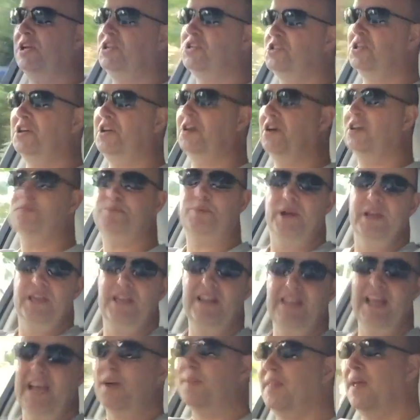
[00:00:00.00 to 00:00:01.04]
engine cars
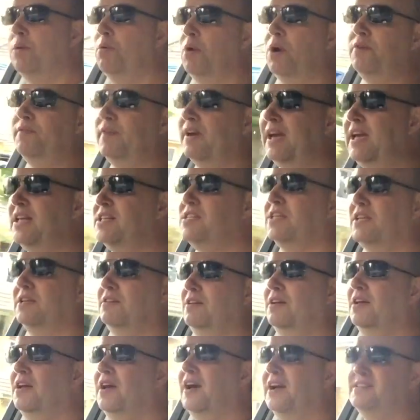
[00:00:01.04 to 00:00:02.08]
breaking down. They were
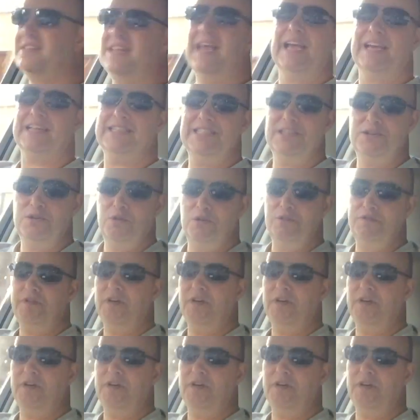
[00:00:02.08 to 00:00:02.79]
overheating. A taxi caught